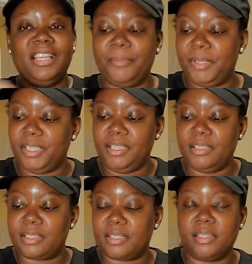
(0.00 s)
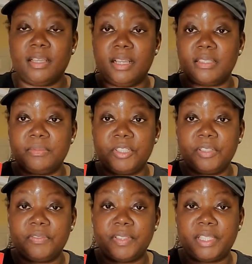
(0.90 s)
I'm gonna eat. I got some
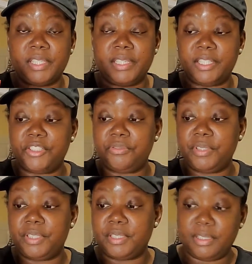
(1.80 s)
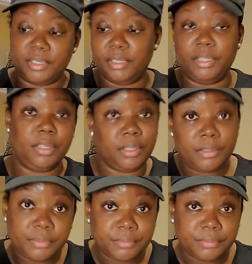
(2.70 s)
Chick-fil-A, as you see.